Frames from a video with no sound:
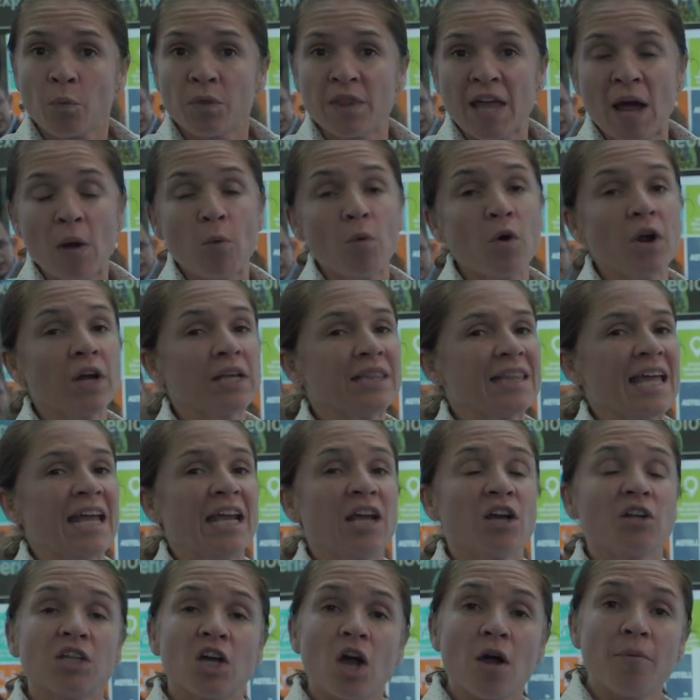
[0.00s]
network. They
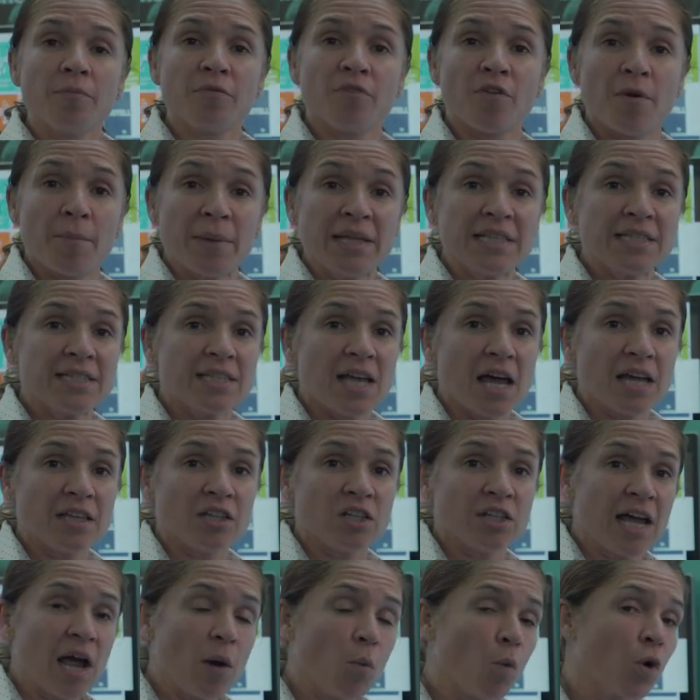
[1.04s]
can come from inside
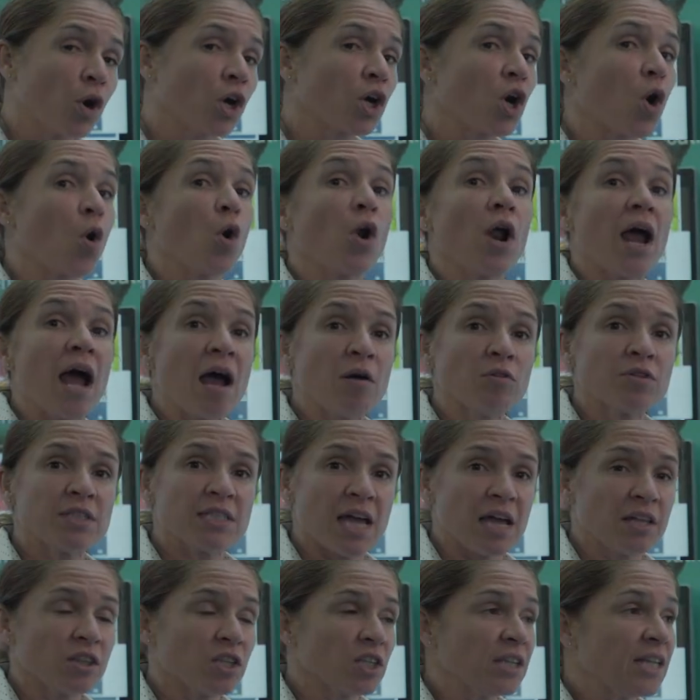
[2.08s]
the network or
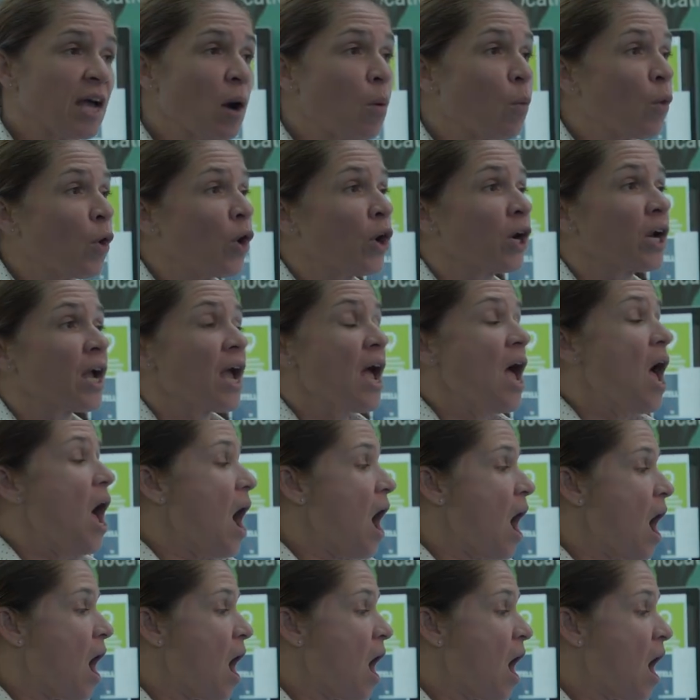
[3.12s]
outside the network.
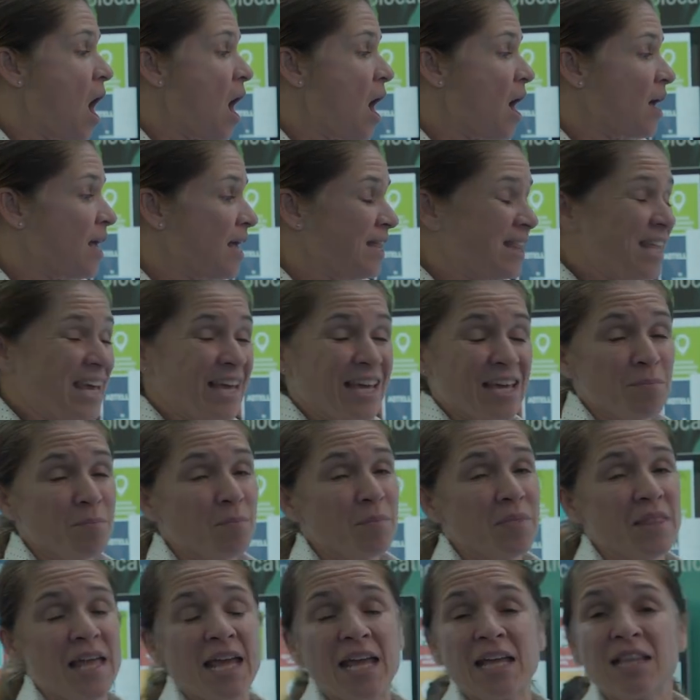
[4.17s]
Uh, they, can,
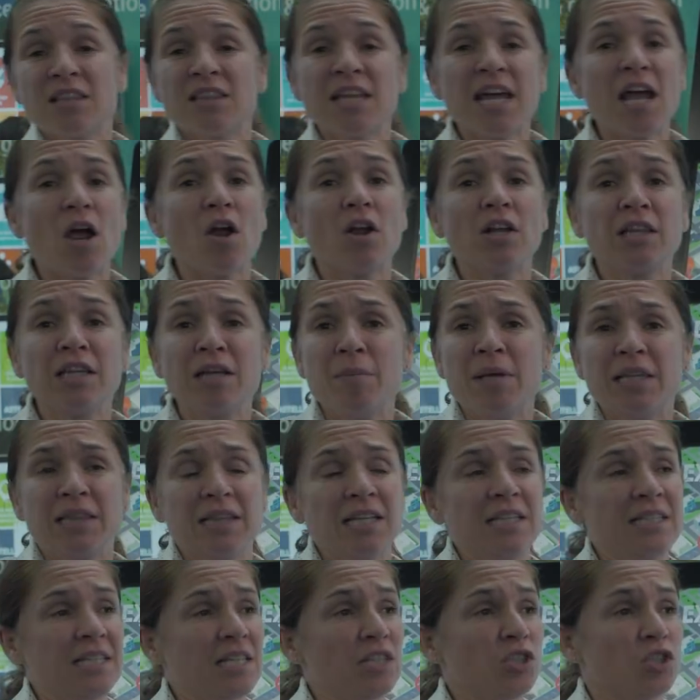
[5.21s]
they, they are
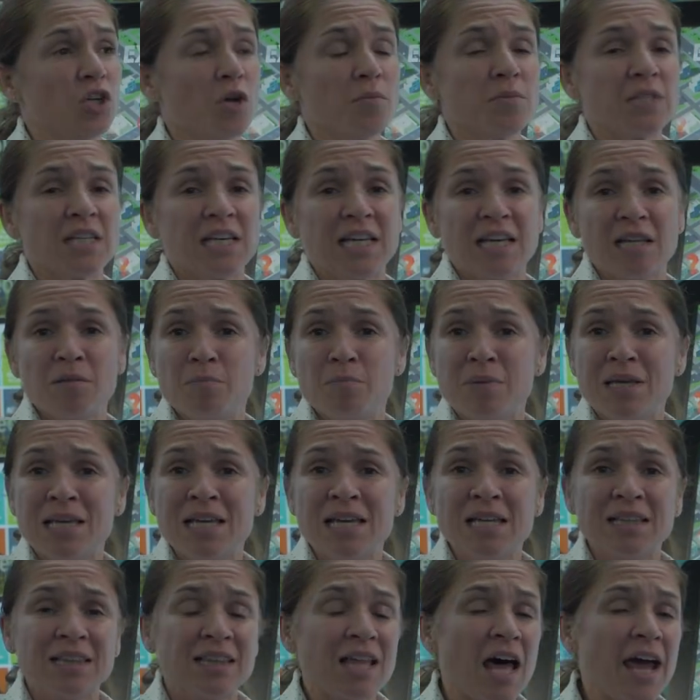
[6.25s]
limitless in terms it can
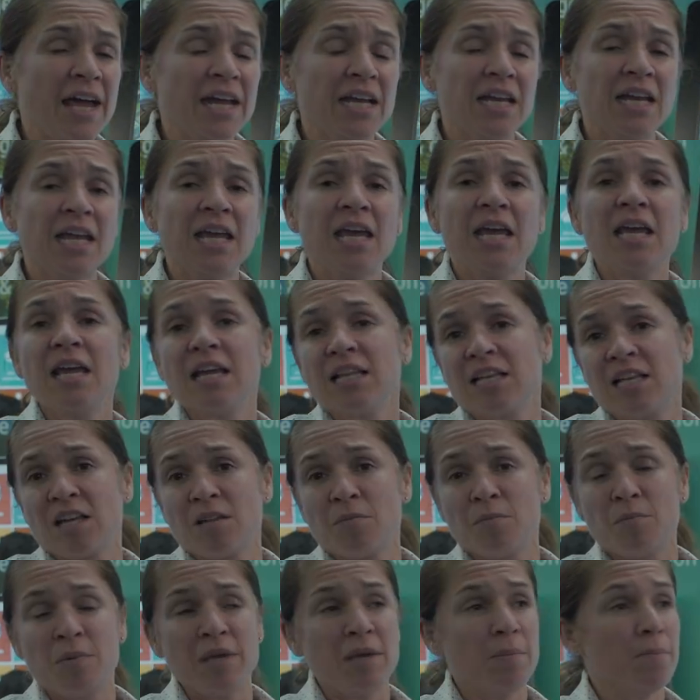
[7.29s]
be lightning, it
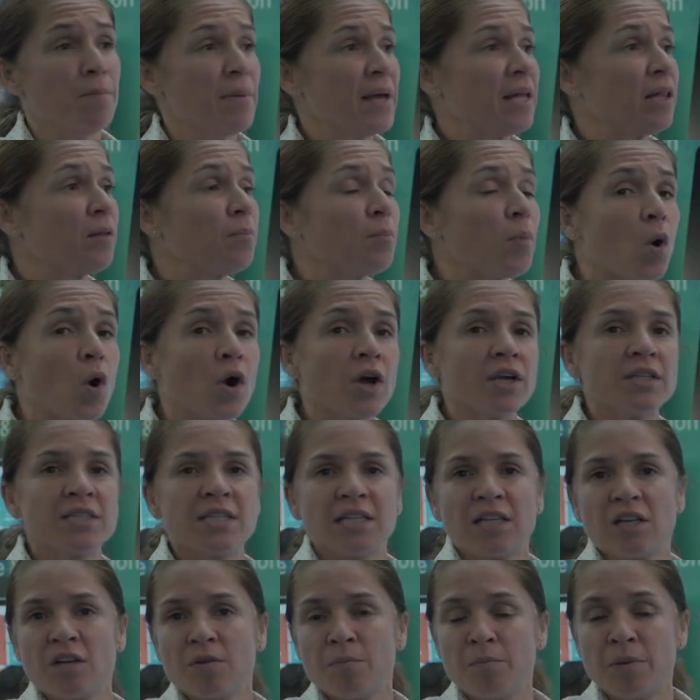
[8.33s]
could be billboards,
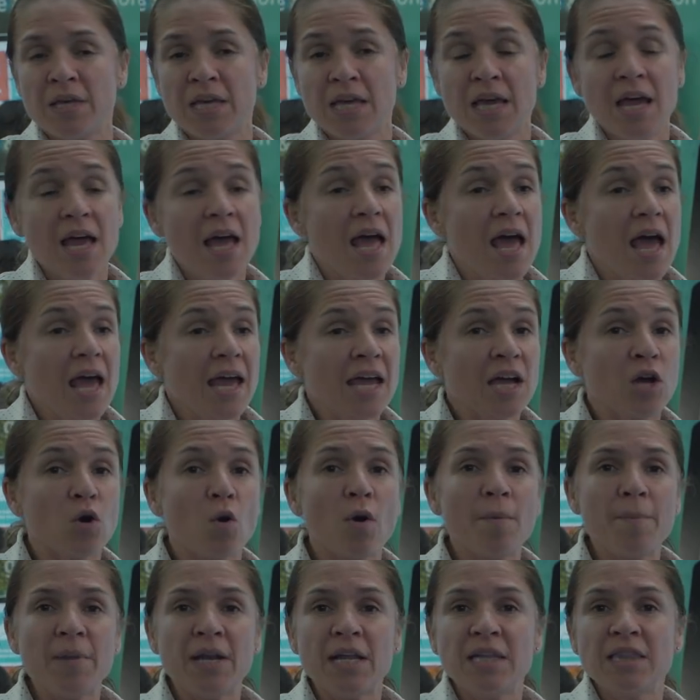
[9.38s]
it could be
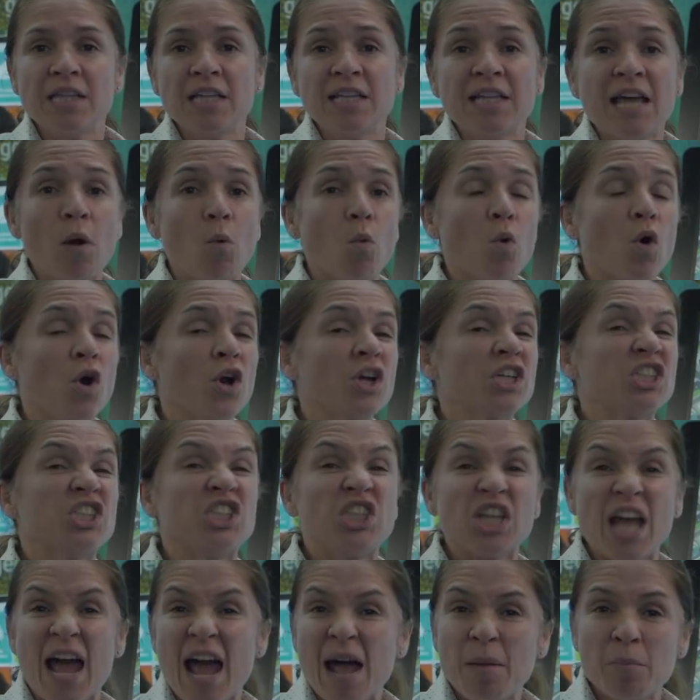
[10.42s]
equipment in the network,
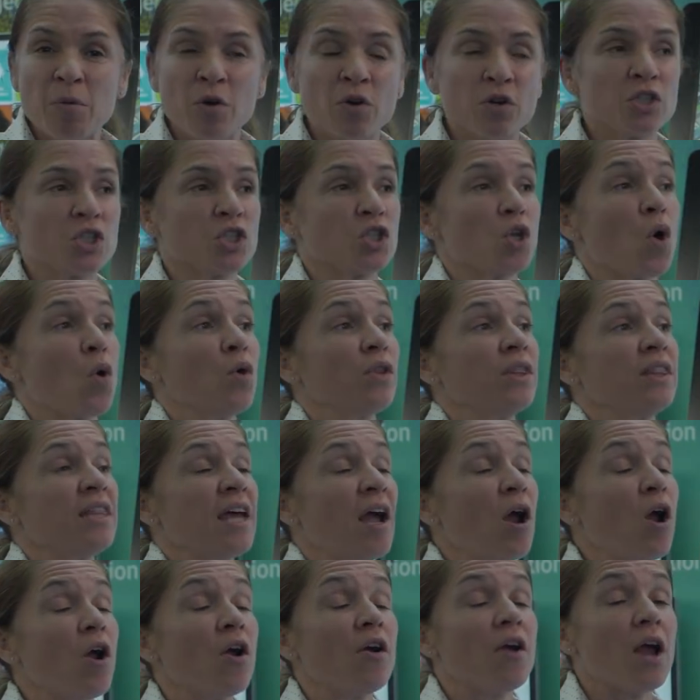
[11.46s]
jammers. So
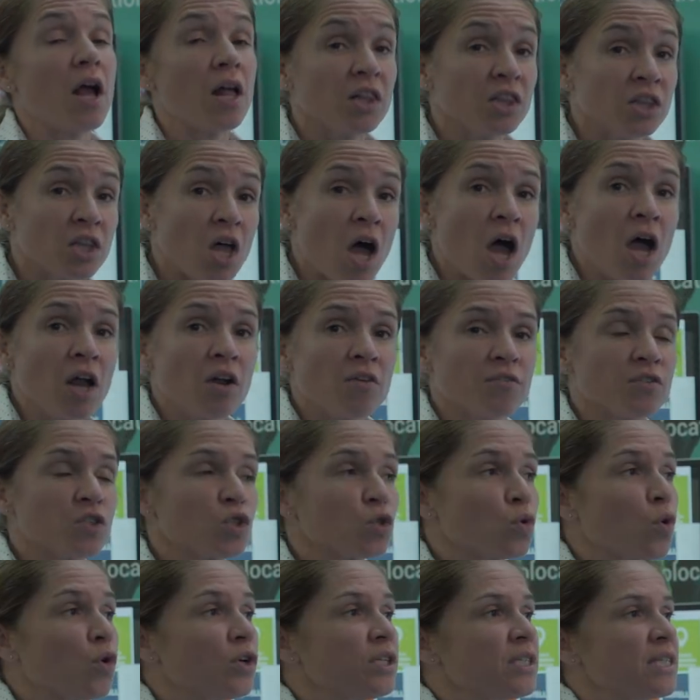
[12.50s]
there are a lot of
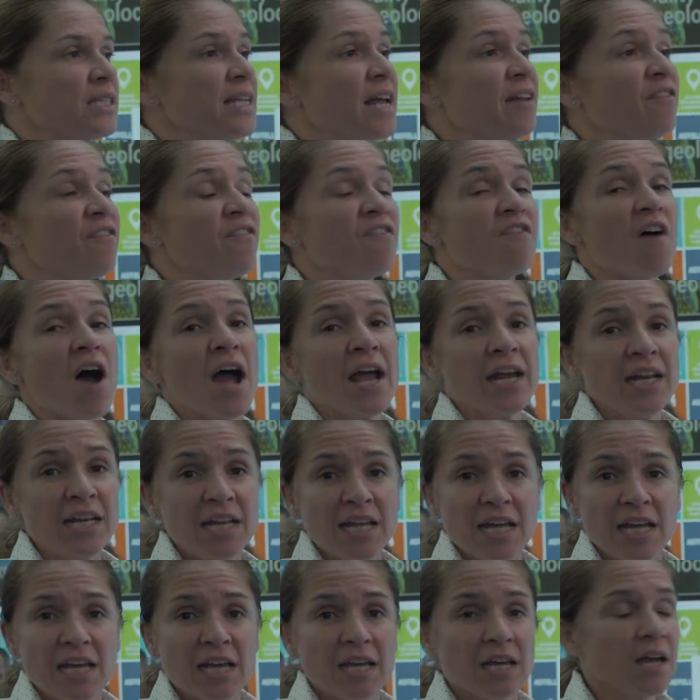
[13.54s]
sources and
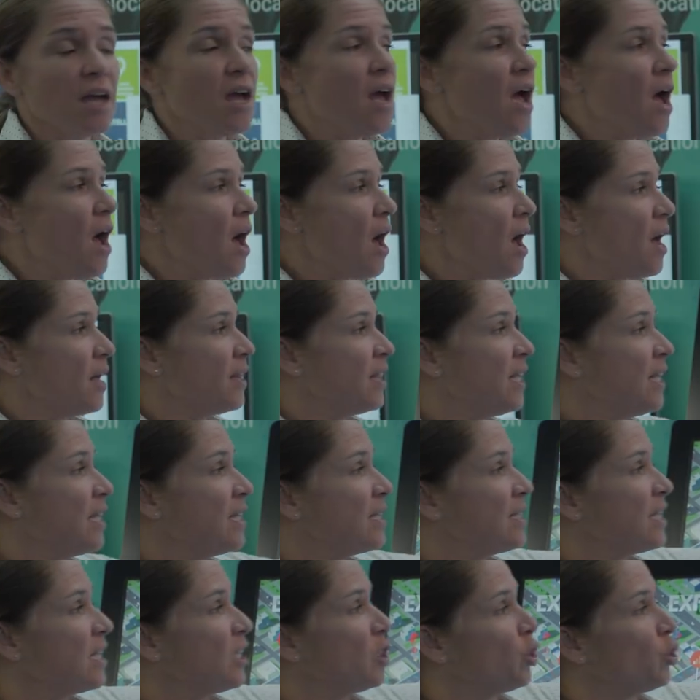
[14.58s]
finding uh,
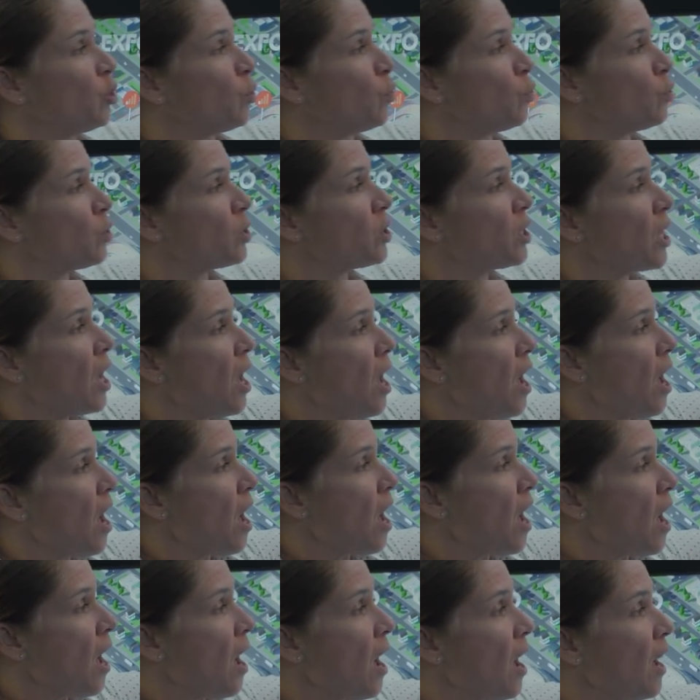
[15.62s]
these issues
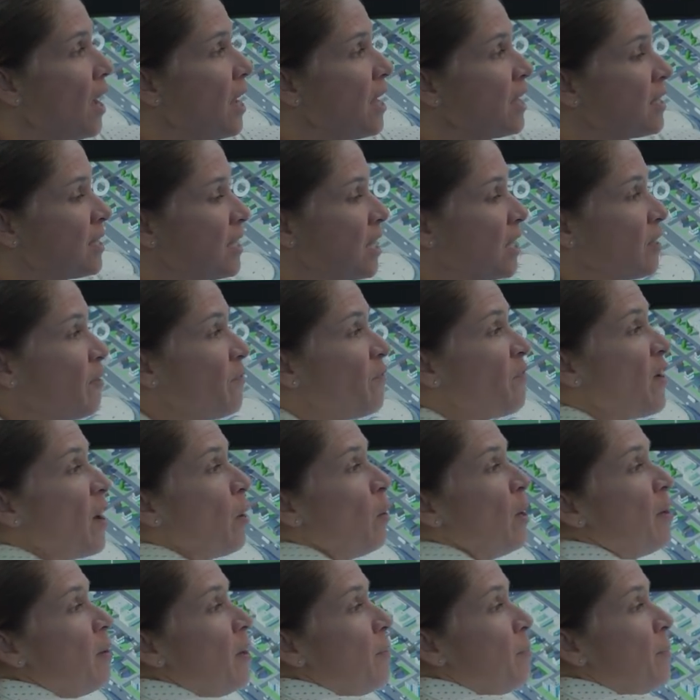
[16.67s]
uh, is a
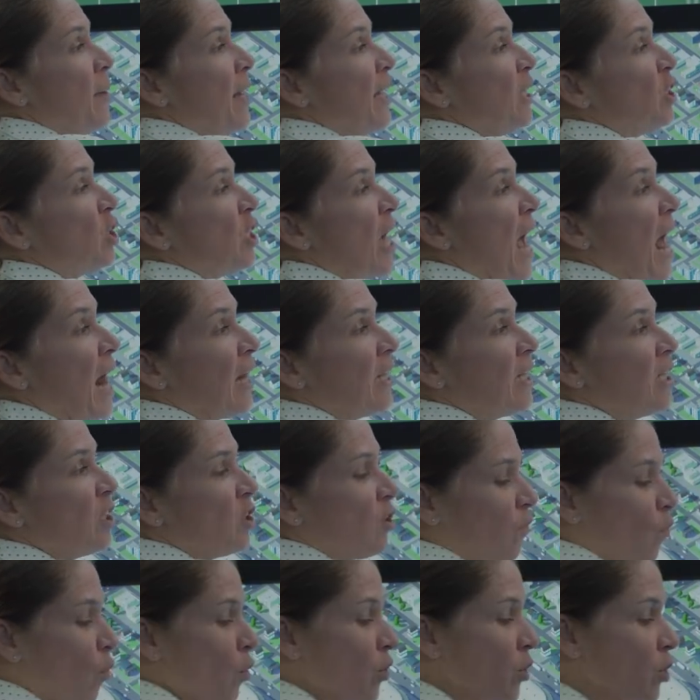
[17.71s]
very big challenge
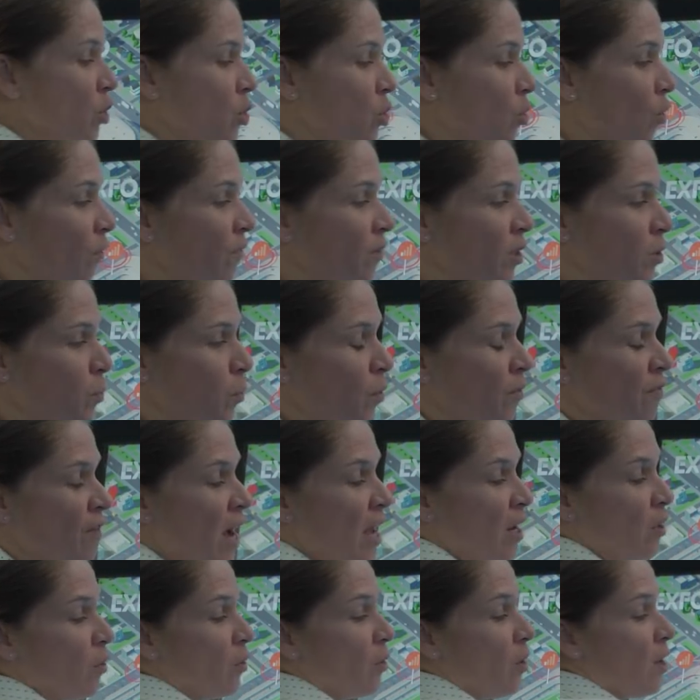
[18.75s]
for the service
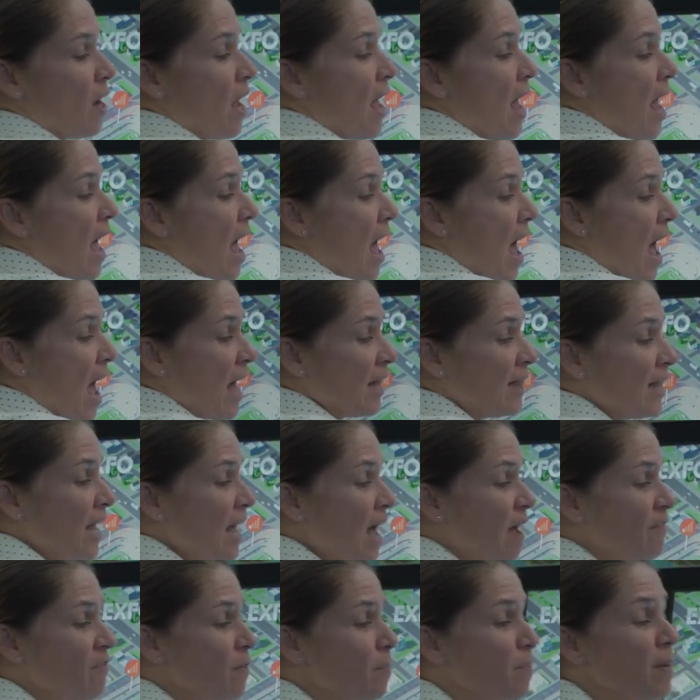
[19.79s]
provider. And they
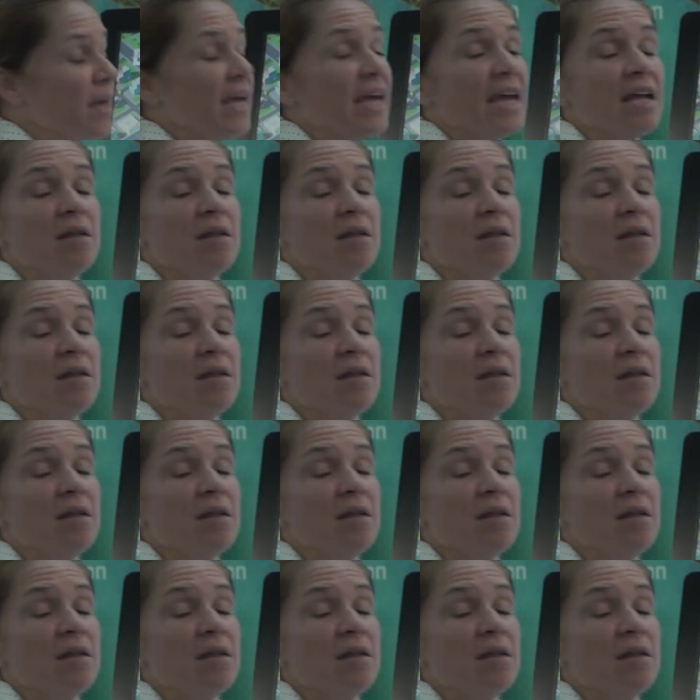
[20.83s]
have a big